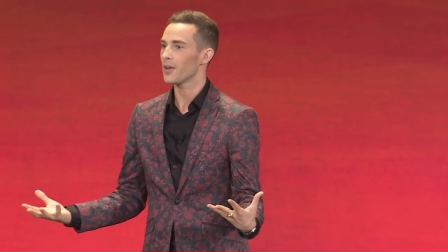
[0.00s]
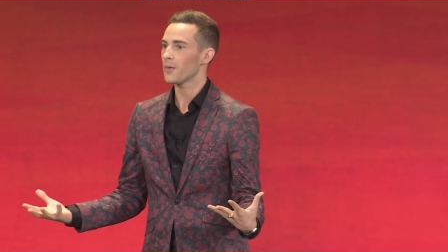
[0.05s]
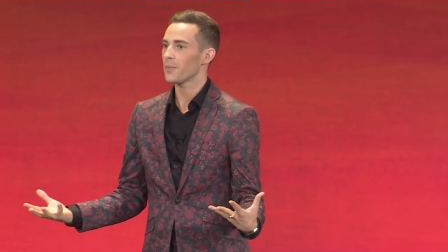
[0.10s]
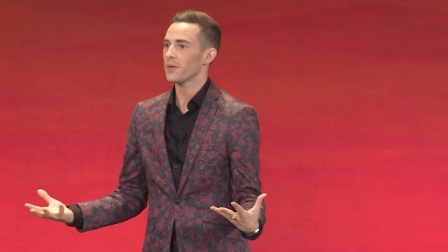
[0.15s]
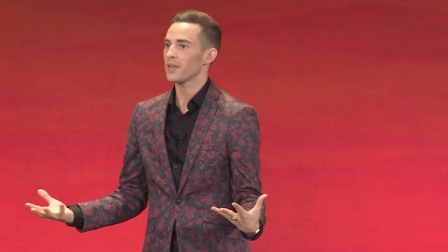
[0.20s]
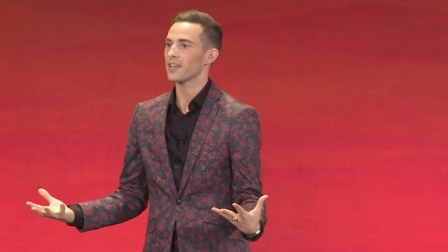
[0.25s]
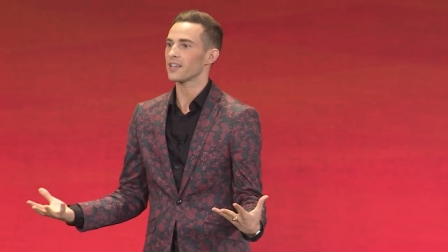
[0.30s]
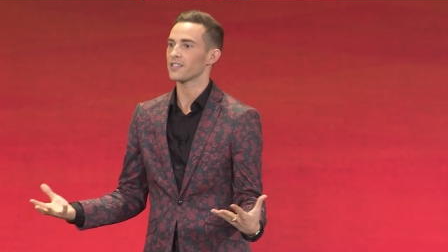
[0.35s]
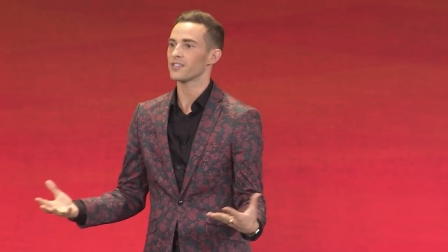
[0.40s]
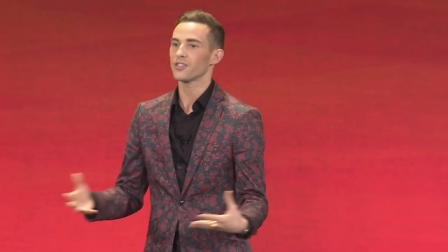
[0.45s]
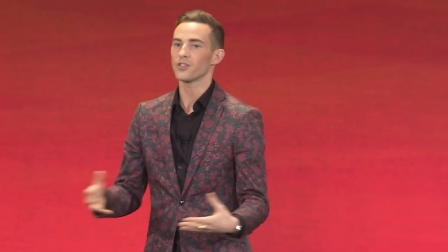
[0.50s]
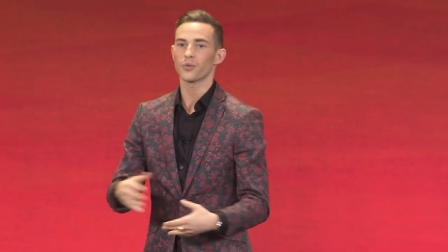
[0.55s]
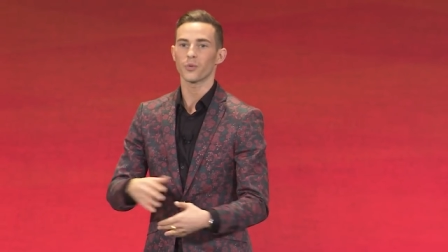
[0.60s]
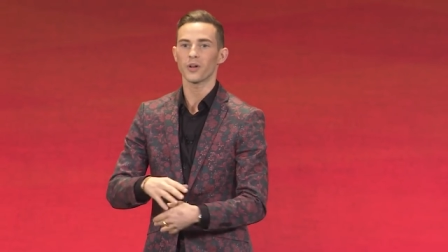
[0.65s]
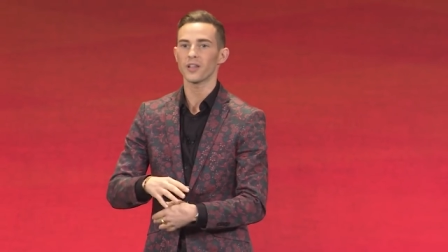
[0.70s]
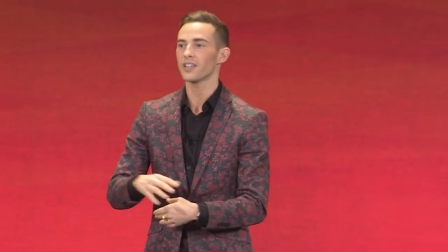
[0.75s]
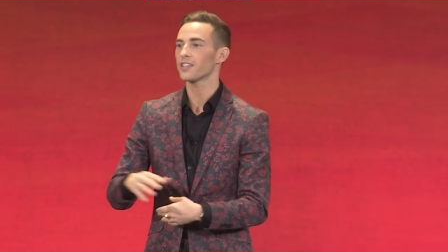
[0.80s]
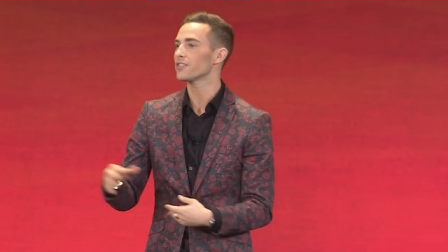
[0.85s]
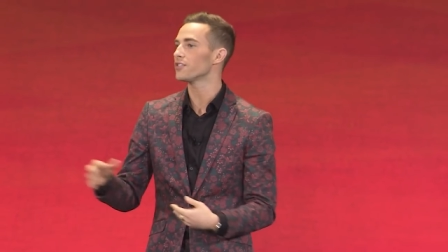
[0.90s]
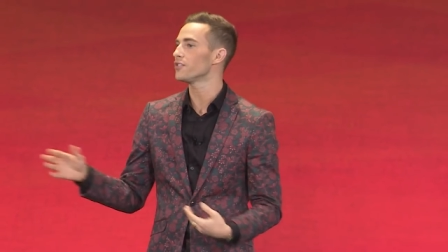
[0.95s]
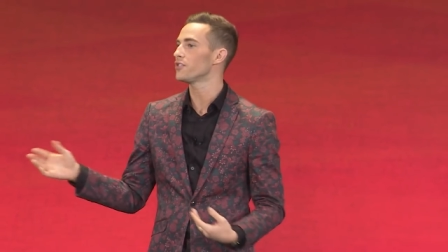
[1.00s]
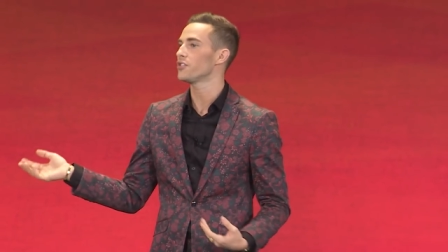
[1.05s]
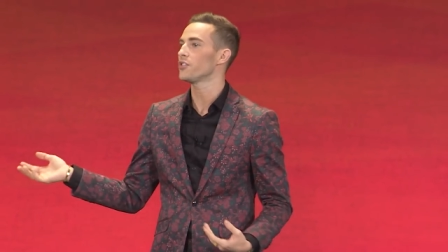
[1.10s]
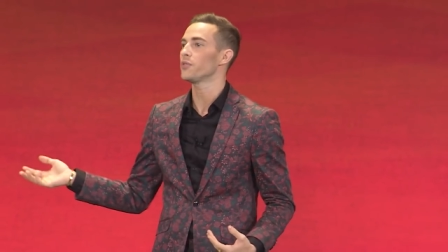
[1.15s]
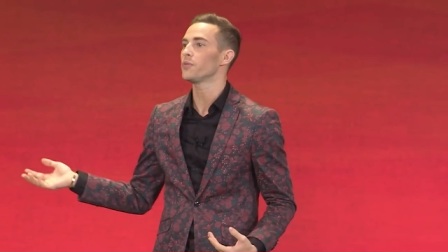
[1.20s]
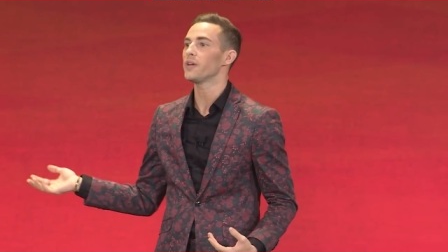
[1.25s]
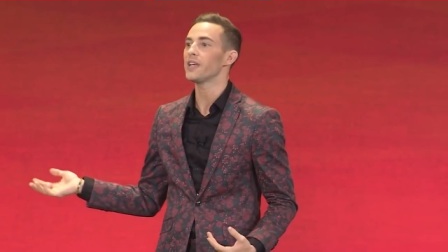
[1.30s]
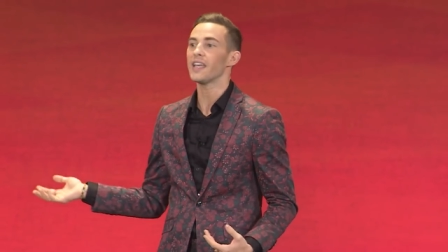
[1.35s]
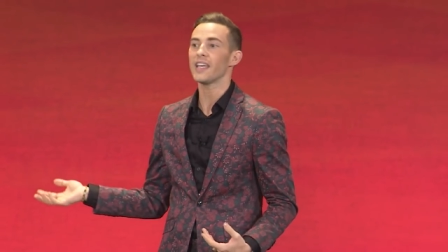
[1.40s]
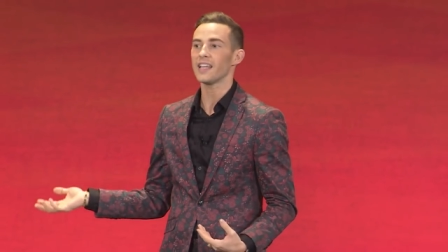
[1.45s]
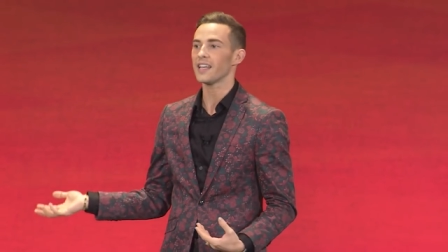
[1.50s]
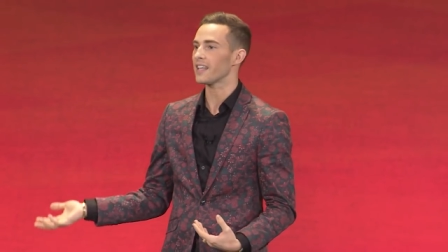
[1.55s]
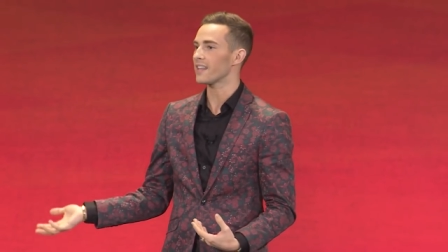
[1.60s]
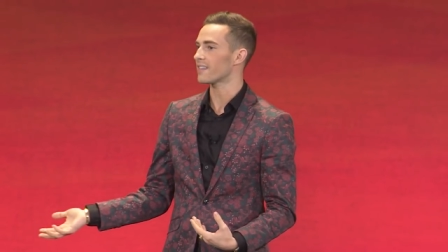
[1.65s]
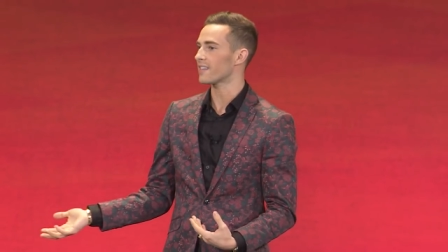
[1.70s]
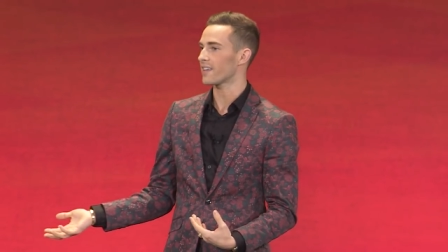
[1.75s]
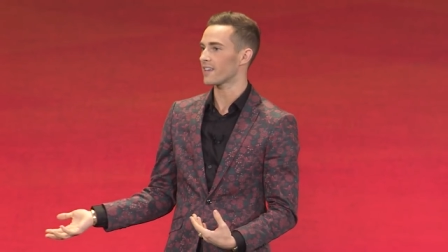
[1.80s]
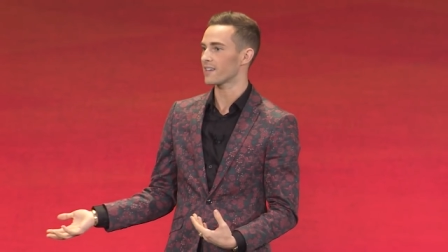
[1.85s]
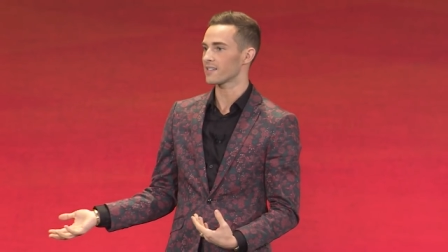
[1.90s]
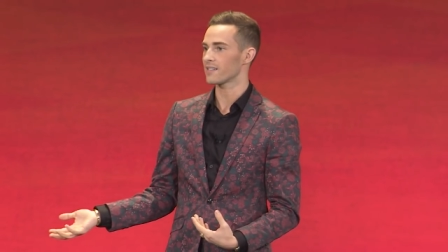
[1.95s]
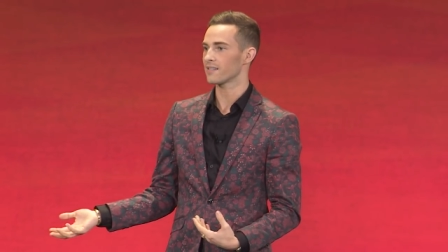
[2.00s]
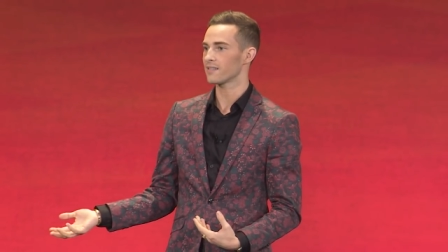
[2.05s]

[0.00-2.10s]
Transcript: because you're willing to do anything.